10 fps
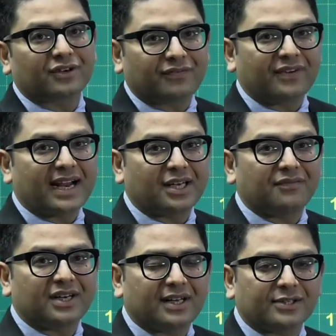
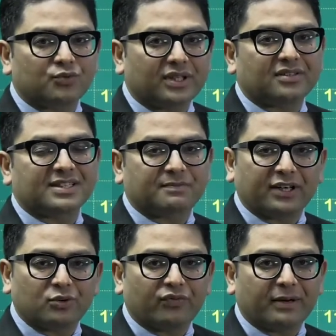refractive index with
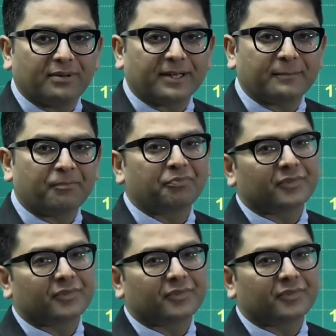respect to wavelength.